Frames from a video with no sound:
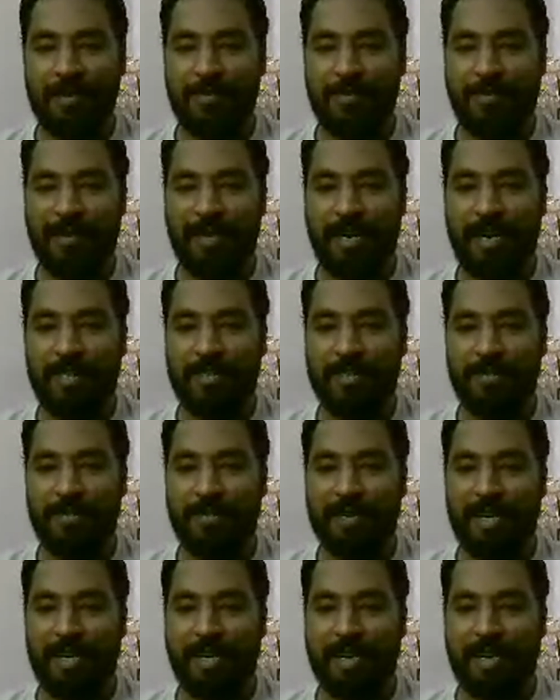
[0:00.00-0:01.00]
Farhad
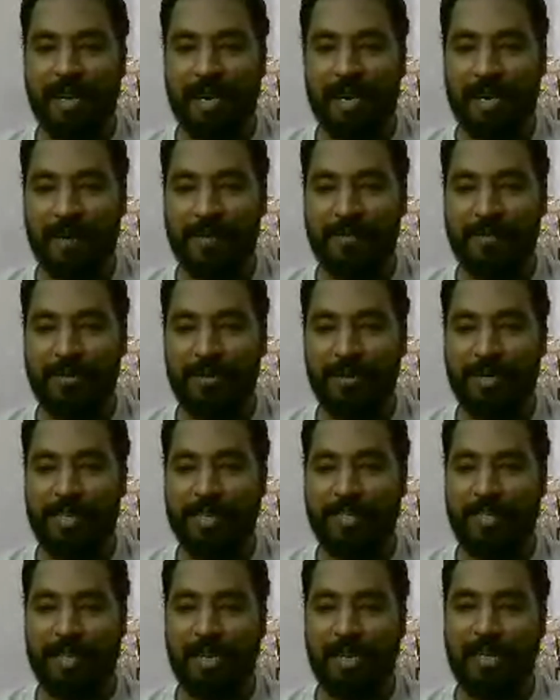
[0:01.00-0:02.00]
Jabbar, I'm doing
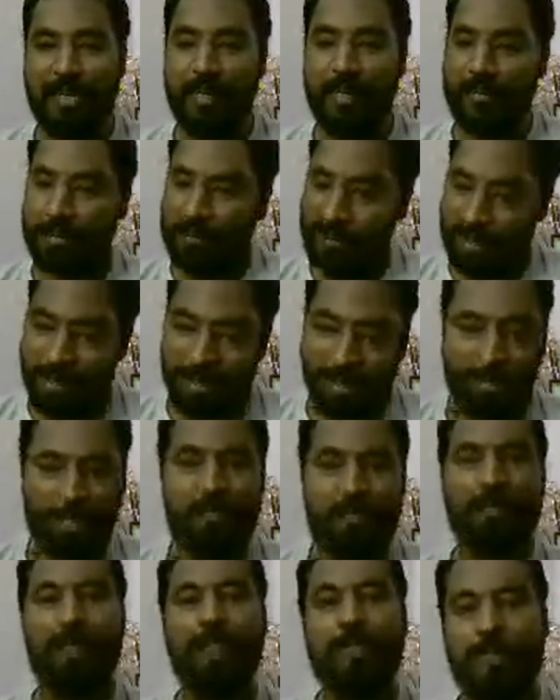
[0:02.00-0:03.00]
Selenium. Yeah,
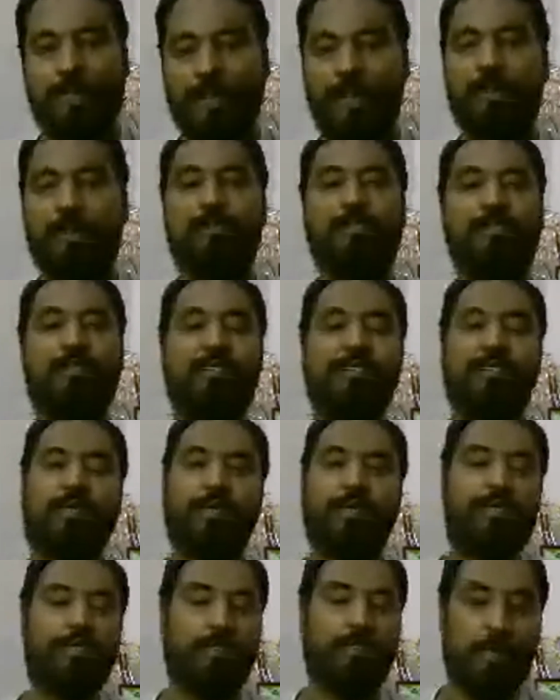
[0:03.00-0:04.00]
so you can look forward to,
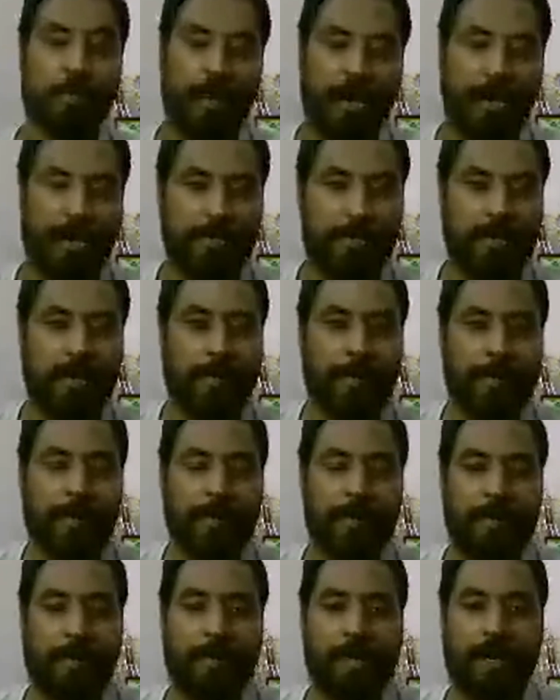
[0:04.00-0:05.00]
we do have
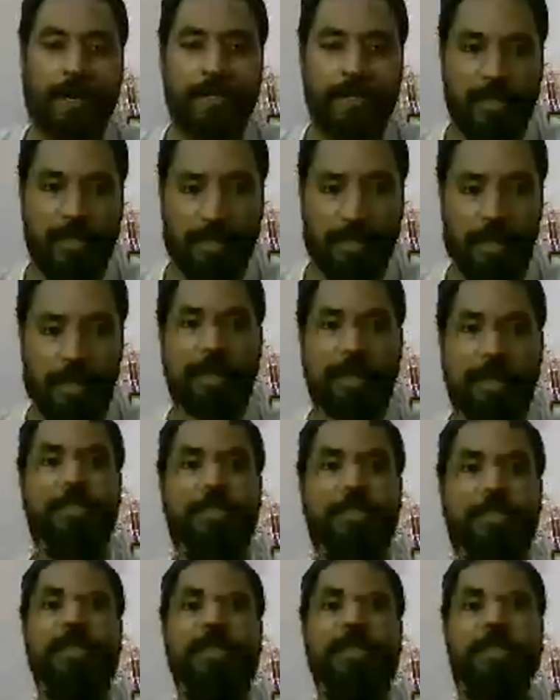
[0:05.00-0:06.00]

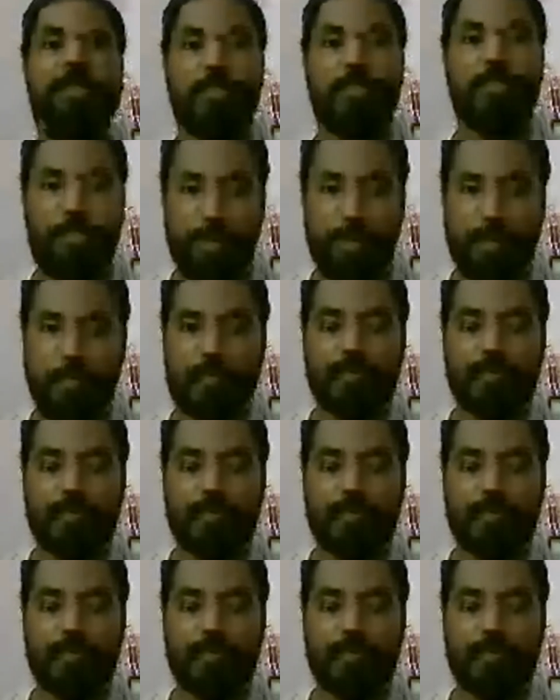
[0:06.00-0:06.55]
ISTQB Selenium